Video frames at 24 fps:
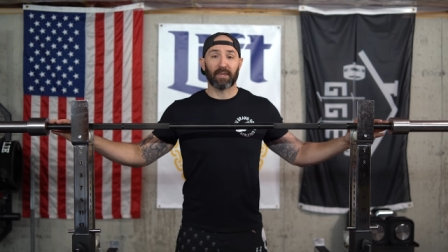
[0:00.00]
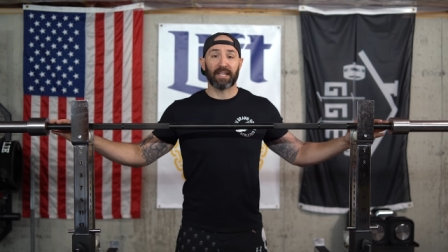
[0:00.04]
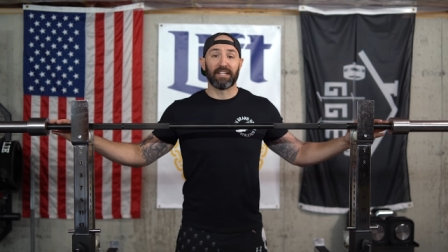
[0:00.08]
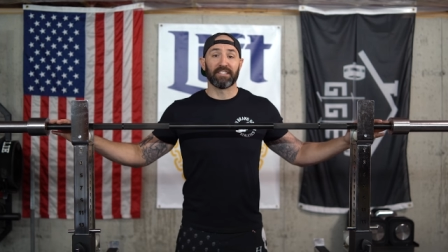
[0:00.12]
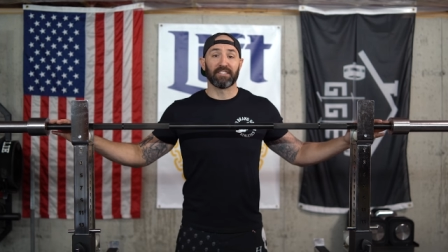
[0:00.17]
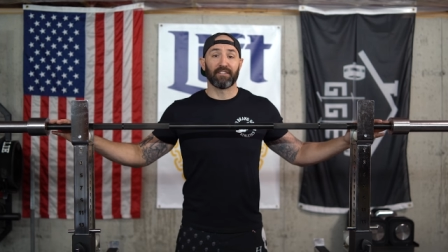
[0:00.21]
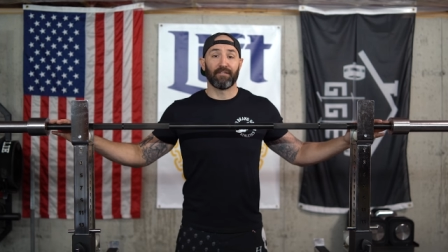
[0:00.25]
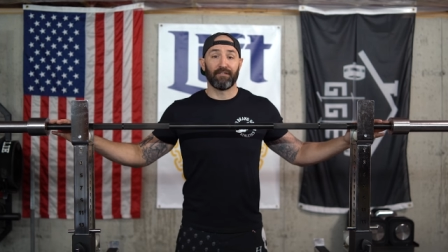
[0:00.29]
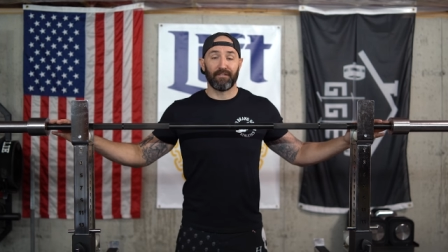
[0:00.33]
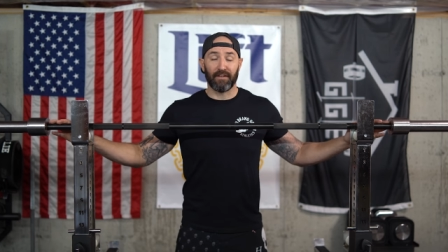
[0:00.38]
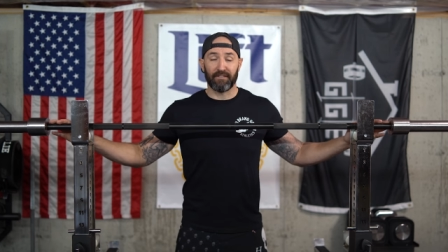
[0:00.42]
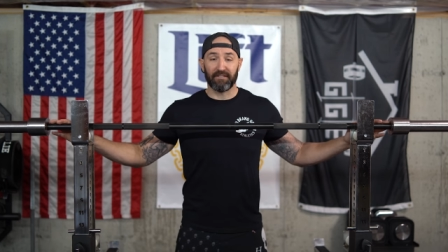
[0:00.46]

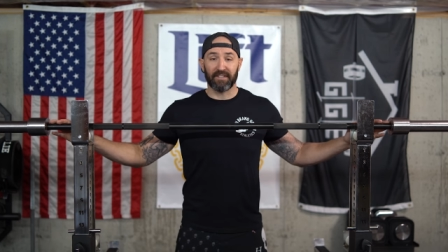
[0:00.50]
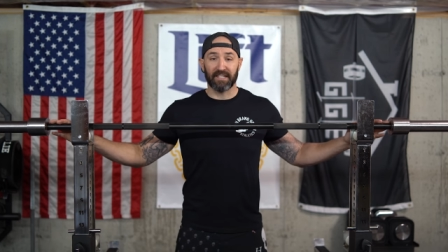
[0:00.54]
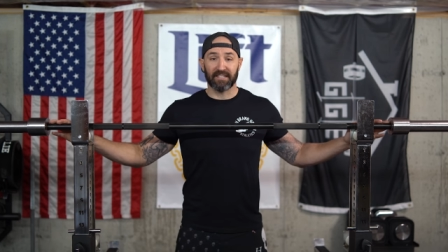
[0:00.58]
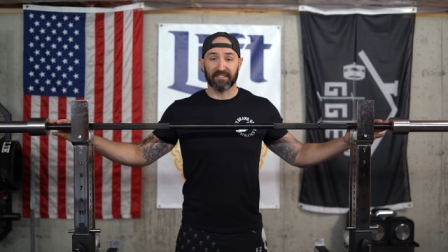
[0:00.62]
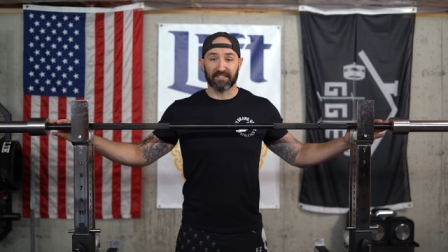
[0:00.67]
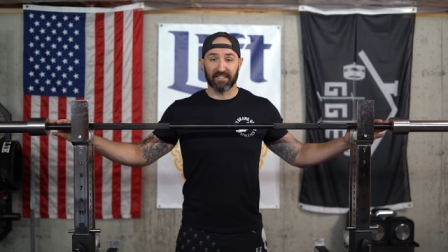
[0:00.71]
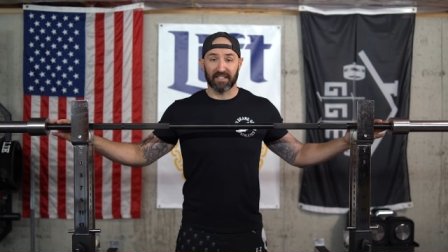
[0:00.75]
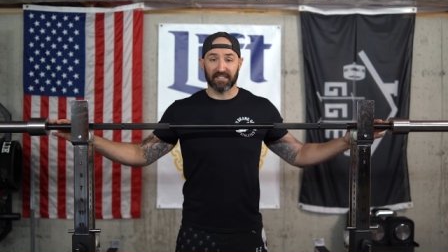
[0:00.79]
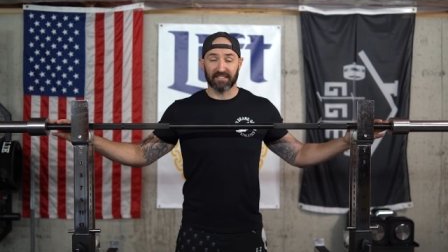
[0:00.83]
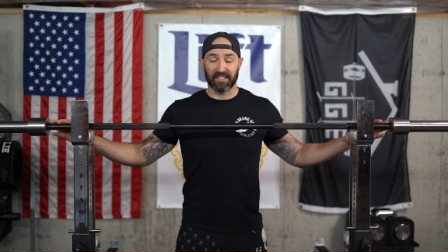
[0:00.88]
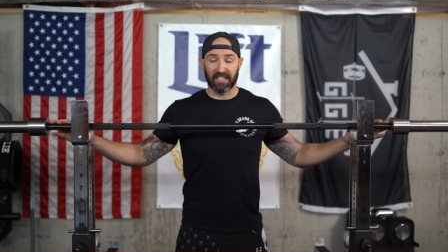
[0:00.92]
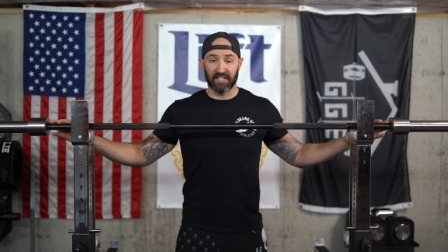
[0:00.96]
is
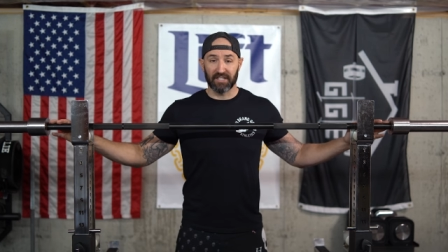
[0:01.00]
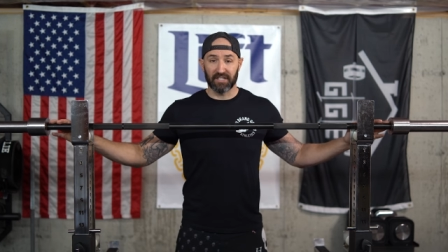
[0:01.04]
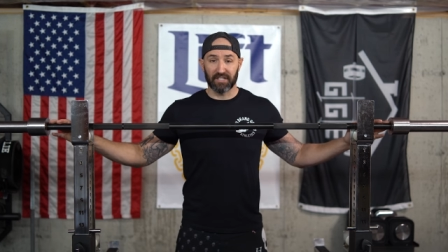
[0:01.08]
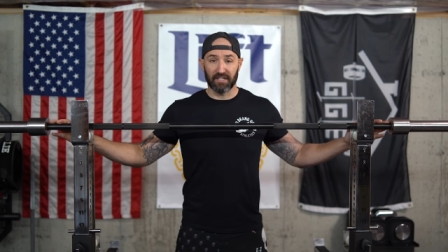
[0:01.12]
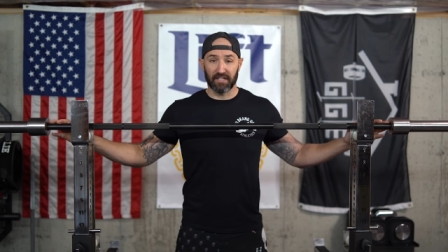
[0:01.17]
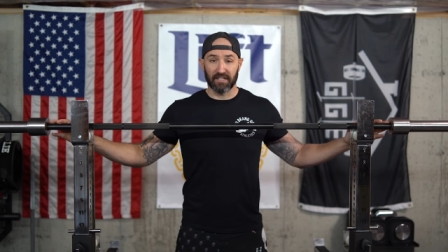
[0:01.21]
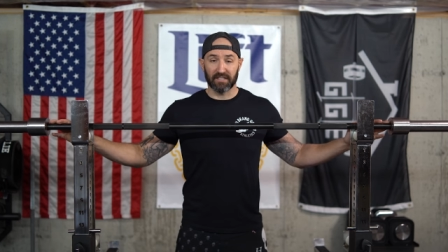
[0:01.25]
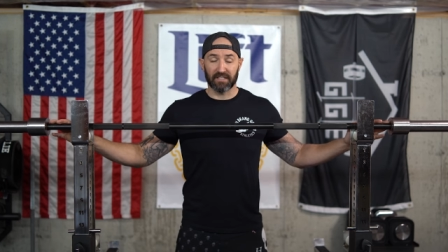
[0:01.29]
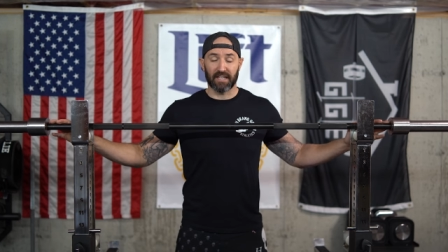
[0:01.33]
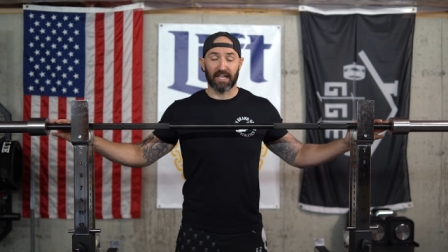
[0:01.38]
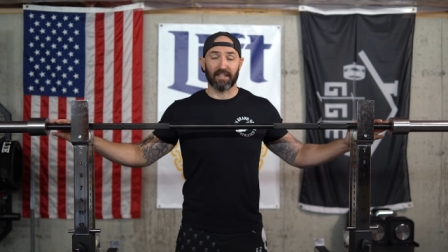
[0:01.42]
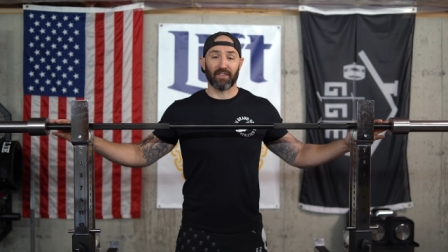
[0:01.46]
56
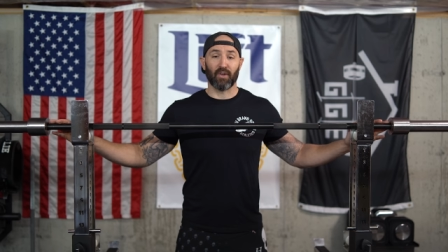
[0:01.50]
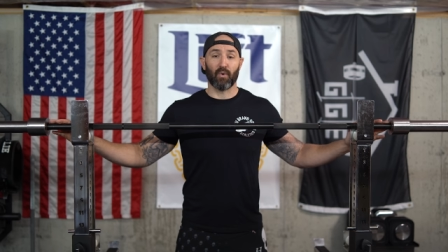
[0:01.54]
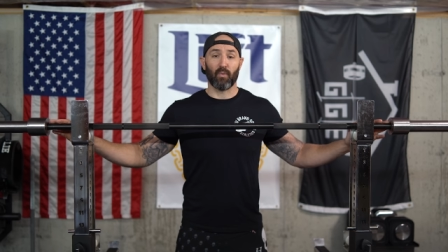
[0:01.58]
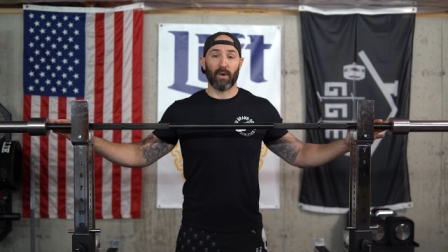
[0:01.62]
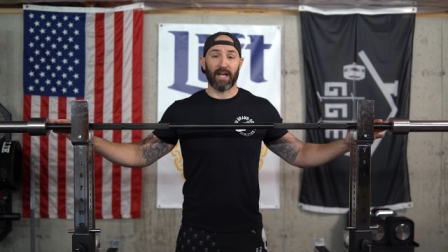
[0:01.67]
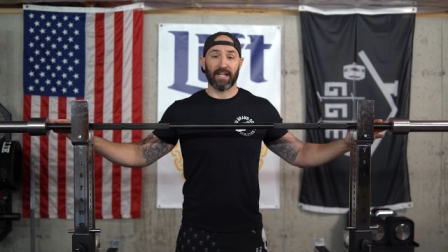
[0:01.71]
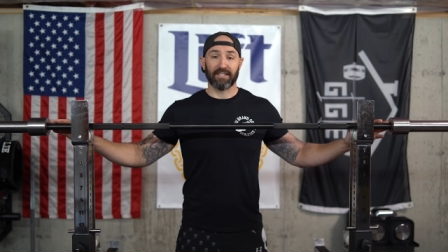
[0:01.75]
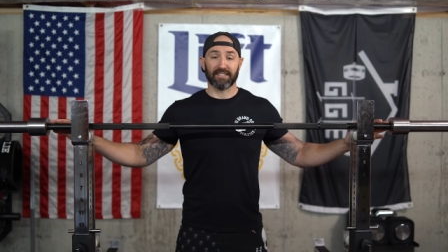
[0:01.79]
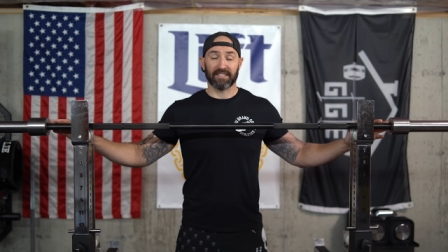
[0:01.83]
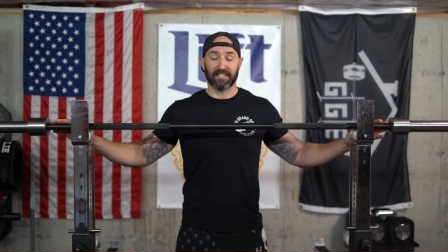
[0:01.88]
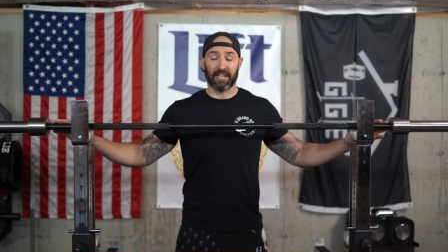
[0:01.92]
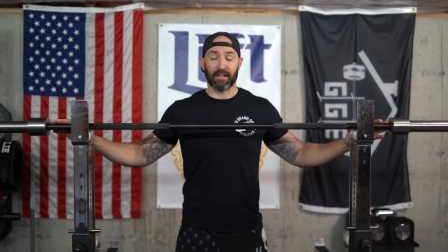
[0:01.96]
inches and the
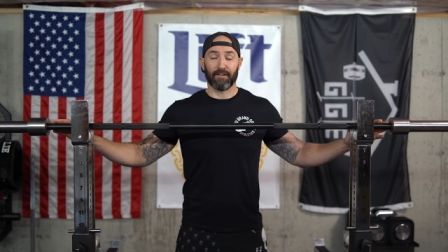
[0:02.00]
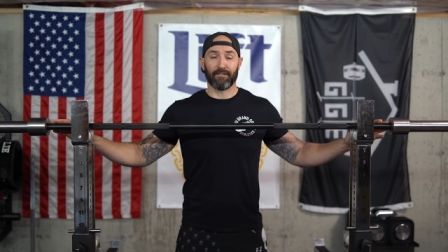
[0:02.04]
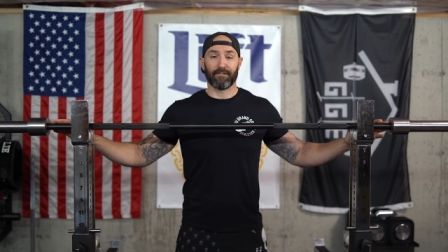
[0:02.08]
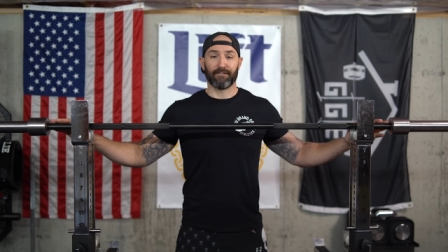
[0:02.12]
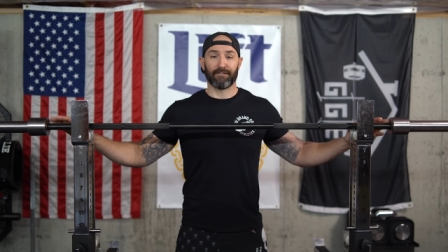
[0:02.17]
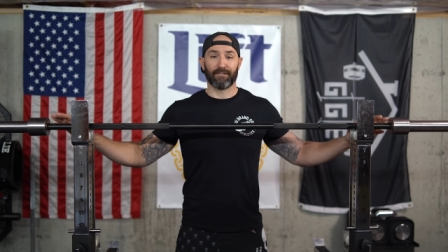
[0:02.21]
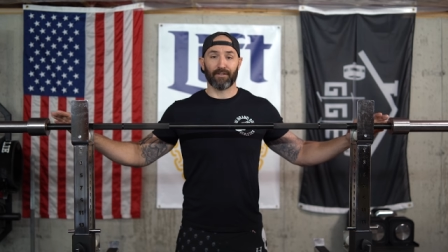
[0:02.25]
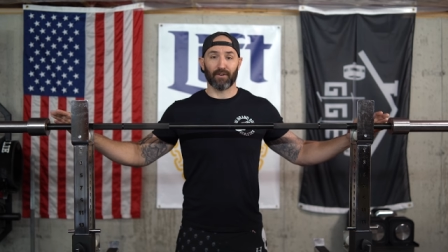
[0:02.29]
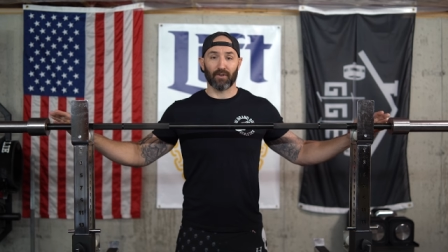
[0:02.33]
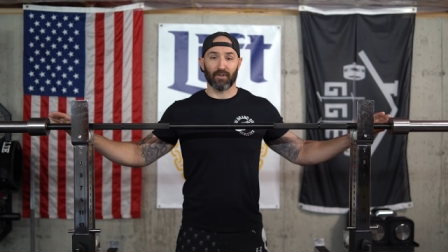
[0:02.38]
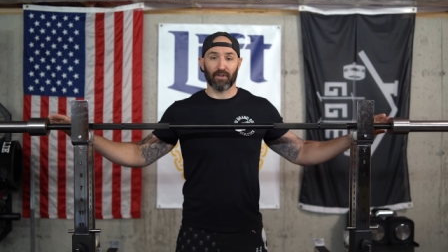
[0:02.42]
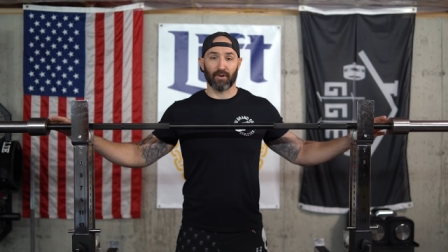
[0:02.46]
weights get
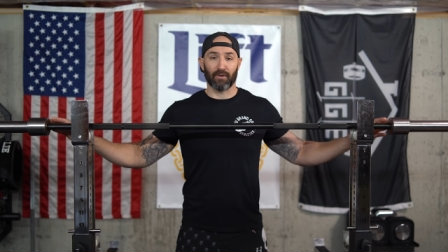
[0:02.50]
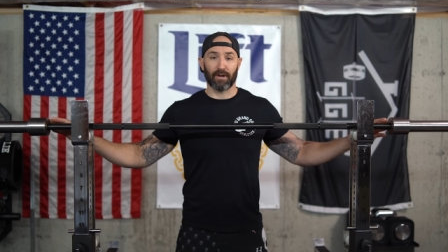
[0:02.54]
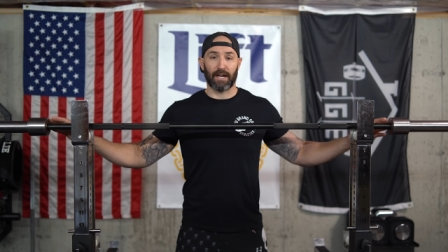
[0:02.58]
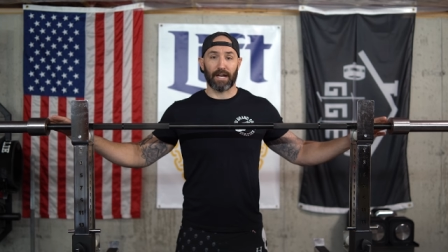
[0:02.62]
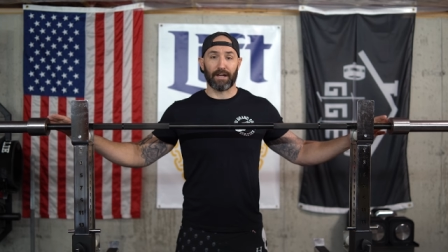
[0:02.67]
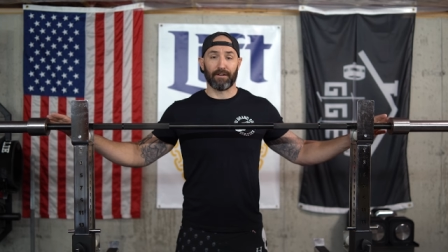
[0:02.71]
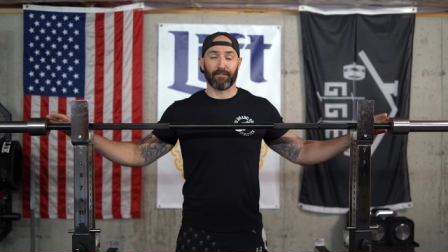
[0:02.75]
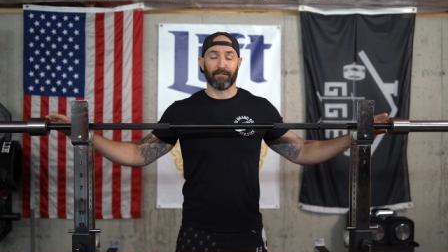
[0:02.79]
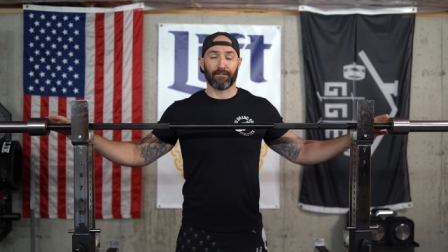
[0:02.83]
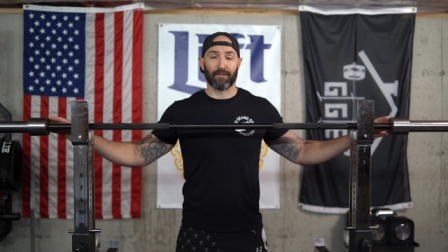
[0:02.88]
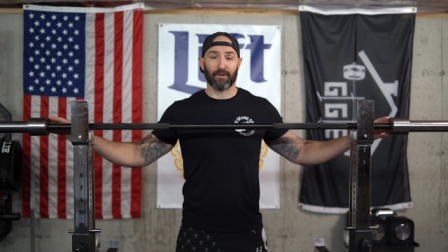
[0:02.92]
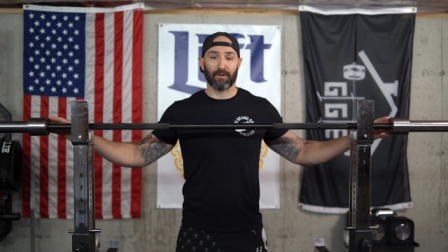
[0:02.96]
further
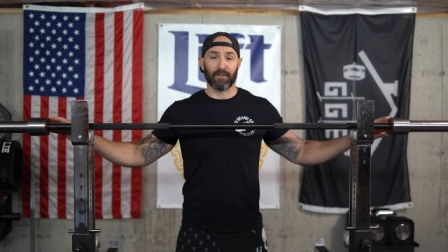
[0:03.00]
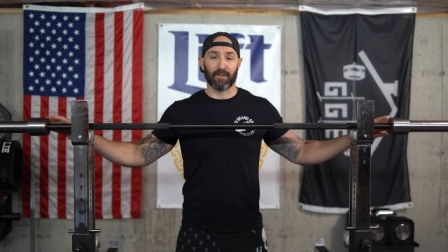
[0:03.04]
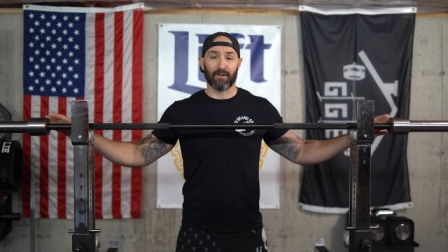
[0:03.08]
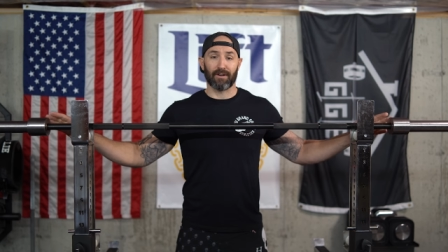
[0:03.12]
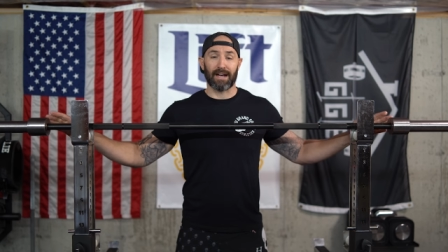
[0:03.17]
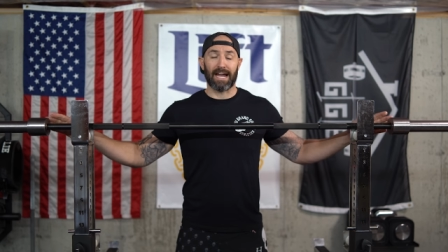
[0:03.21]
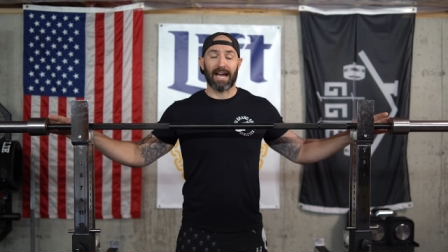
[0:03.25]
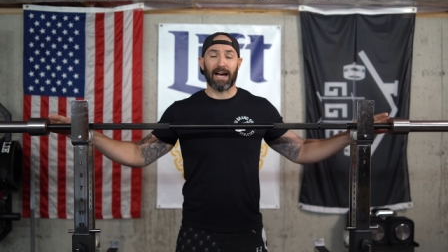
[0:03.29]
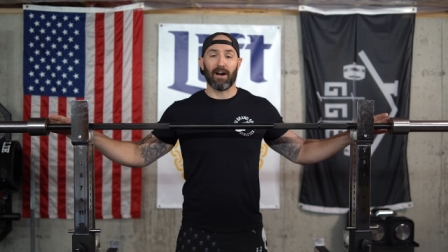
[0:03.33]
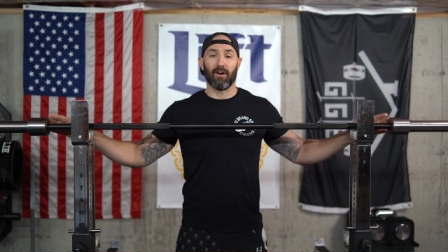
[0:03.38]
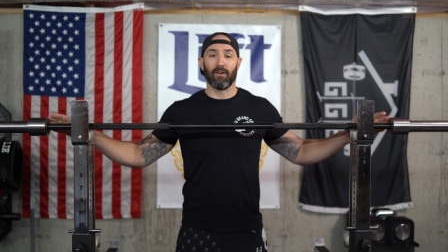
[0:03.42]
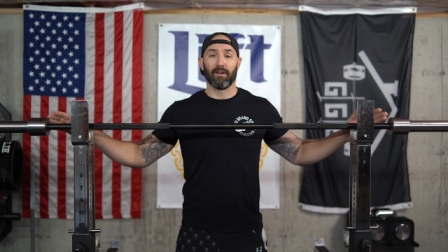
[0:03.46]
and
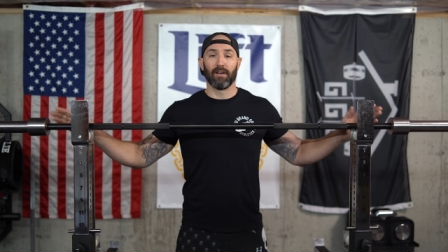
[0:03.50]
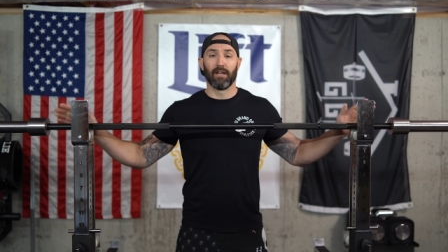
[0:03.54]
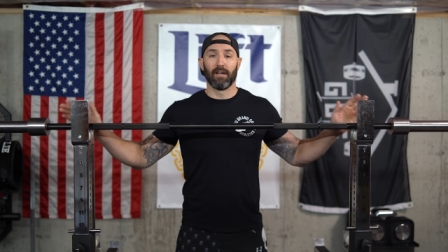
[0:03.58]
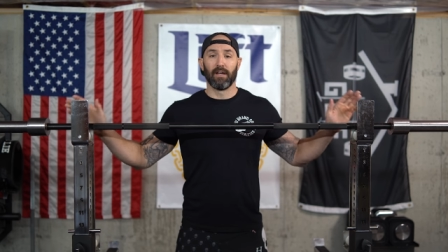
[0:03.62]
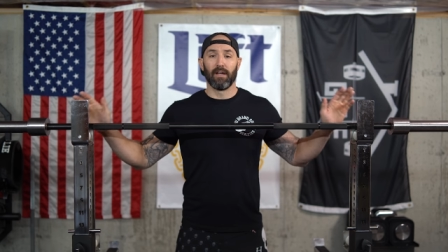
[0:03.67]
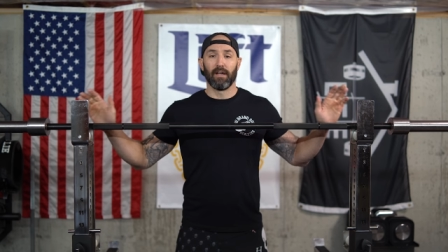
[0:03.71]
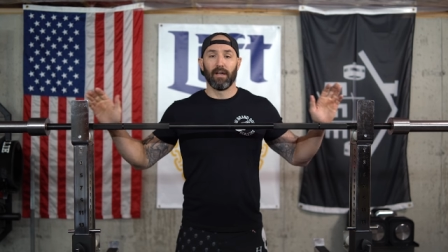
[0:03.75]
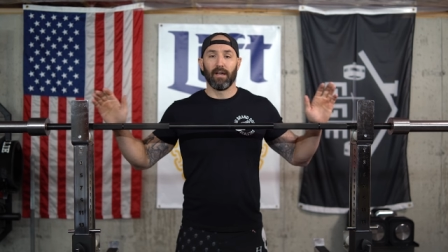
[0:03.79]
further out.